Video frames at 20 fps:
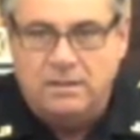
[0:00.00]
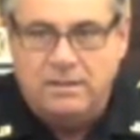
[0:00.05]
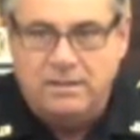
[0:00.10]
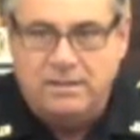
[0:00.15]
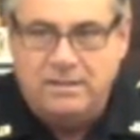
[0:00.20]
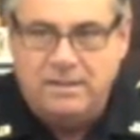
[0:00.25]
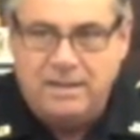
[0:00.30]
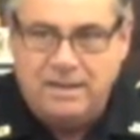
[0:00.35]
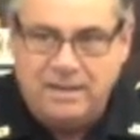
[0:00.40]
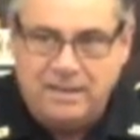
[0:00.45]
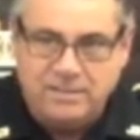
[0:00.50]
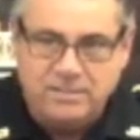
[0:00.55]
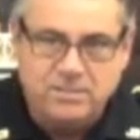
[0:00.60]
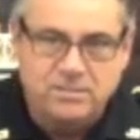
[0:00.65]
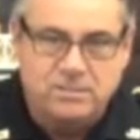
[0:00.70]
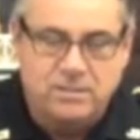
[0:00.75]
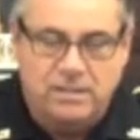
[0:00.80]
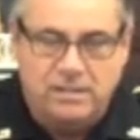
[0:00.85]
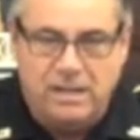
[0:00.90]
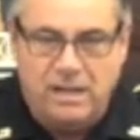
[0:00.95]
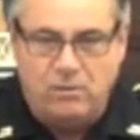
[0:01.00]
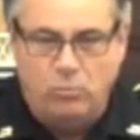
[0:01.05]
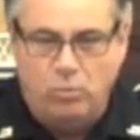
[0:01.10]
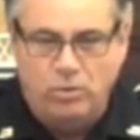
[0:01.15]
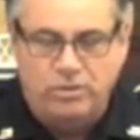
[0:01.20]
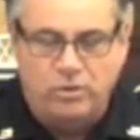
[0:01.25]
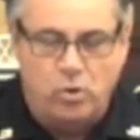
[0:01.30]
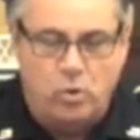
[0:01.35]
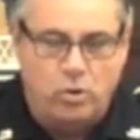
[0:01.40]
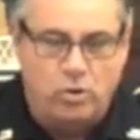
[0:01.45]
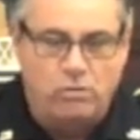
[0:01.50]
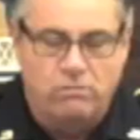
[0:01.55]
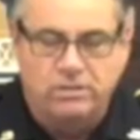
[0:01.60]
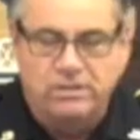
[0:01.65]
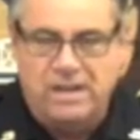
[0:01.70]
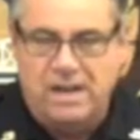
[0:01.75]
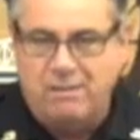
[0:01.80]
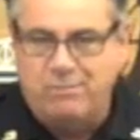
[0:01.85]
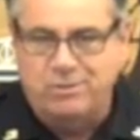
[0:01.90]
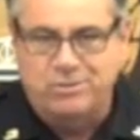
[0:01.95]
Yes, and with court
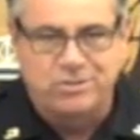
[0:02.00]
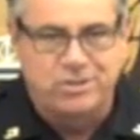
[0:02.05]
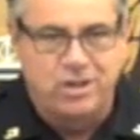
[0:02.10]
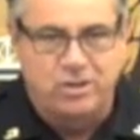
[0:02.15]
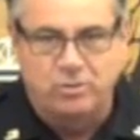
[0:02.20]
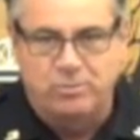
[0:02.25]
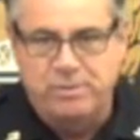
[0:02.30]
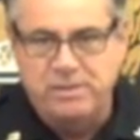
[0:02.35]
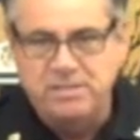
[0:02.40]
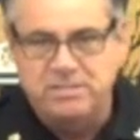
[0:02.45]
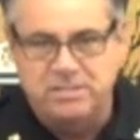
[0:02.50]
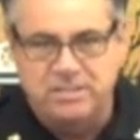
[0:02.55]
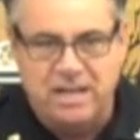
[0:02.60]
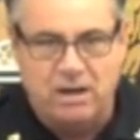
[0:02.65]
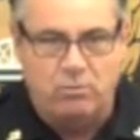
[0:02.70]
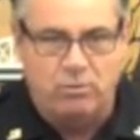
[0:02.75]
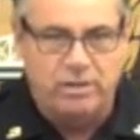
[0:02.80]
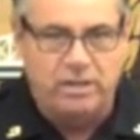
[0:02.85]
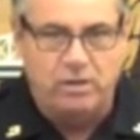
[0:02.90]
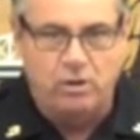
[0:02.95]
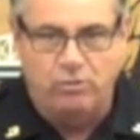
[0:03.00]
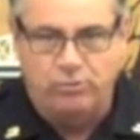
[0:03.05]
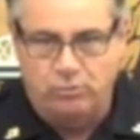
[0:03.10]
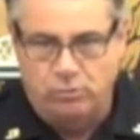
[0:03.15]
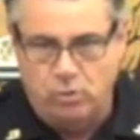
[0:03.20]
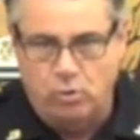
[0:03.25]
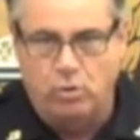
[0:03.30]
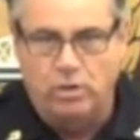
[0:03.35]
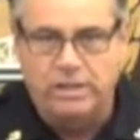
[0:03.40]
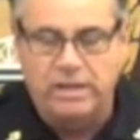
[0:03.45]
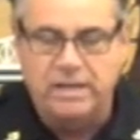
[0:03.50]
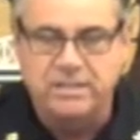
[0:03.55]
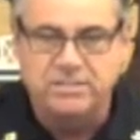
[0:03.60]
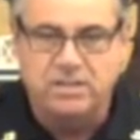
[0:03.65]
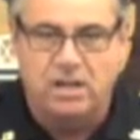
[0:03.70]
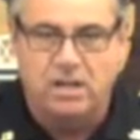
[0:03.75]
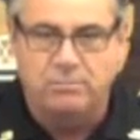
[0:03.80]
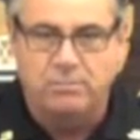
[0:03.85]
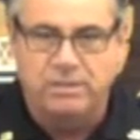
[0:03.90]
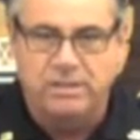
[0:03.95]
overtime, there's another piece in that where they go through court
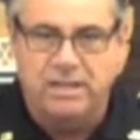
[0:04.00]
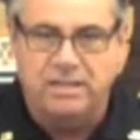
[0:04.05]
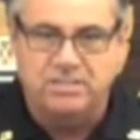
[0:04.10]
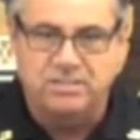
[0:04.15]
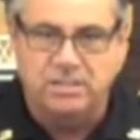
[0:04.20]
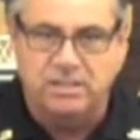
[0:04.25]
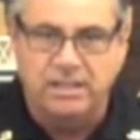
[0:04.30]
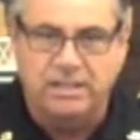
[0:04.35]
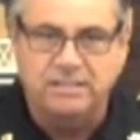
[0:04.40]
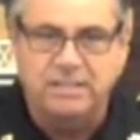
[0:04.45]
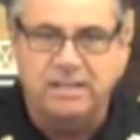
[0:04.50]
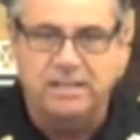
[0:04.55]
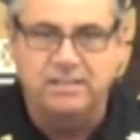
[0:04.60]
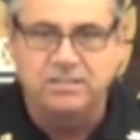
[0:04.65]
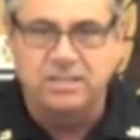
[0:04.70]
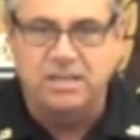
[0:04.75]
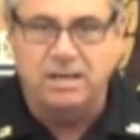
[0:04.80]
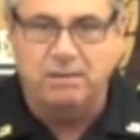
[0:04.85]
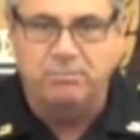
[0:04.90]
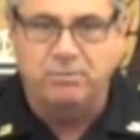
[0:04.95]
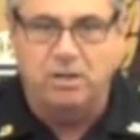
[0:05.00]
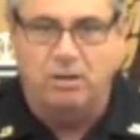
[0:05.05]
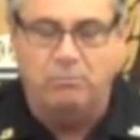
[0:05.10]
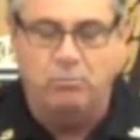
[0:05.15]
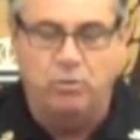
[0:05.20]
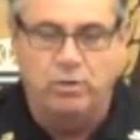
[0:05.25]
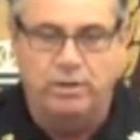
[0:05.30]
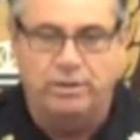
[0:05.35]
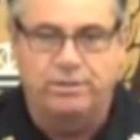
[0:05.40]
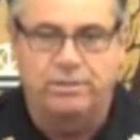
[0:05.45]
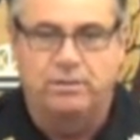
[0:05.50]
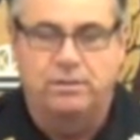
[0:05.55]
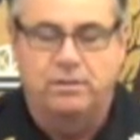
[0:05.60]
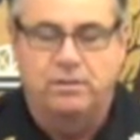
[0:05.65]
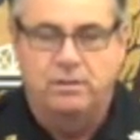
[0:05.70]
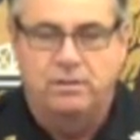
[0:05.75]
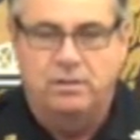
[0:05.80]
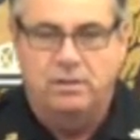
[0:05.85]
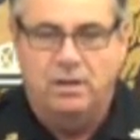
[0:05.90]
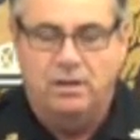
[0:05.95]
liaison, but yes, it is kept up with
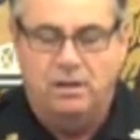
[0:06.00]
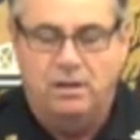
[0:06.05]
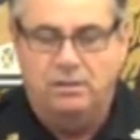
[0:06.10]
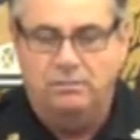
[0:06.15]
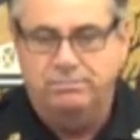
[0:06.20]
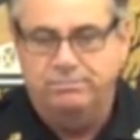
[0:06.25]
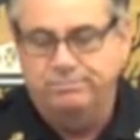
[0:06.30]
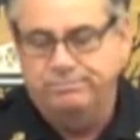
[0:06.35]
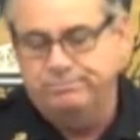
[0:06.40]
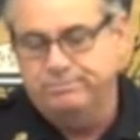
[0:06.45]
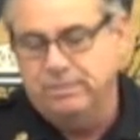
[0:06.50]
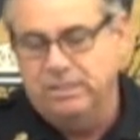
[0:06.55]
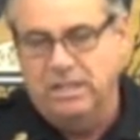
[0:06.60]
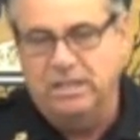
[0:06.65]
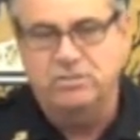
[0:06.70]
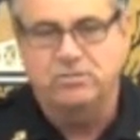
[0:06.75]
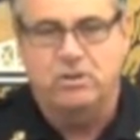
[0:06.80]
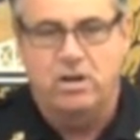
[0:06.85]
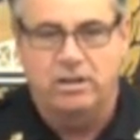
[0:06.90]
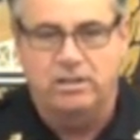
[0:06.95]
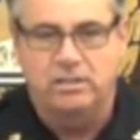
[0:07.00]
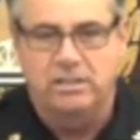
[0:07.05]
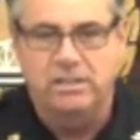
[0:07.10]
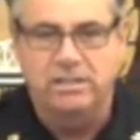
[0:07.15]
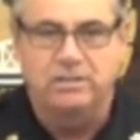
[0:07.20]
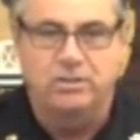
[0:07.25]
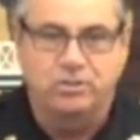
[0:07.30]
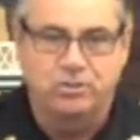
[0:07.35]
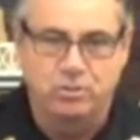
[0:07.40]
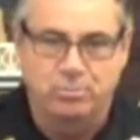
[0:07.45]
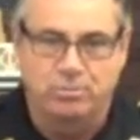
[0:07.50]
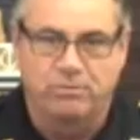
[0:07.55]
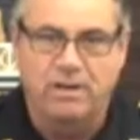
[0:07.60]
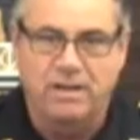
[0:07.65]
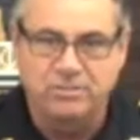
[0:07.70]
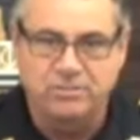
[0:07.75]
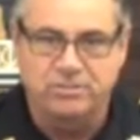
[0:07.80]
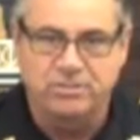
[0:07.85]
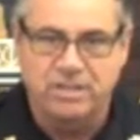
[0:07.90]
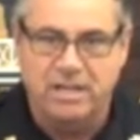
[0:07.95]
electronically, and their
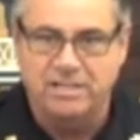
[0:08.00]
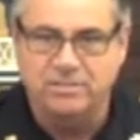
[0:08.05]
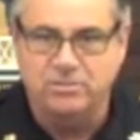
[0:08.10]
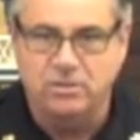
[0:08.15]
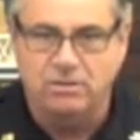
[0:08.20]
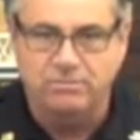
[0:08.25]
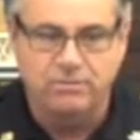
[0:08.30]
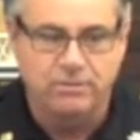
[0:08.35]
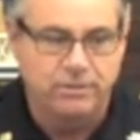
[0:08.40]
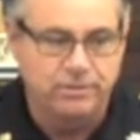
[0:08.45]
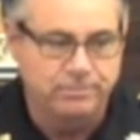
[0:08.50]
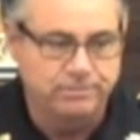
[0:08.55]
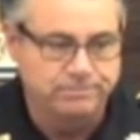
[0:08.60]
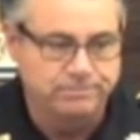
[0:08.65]
supervisor signs off on it.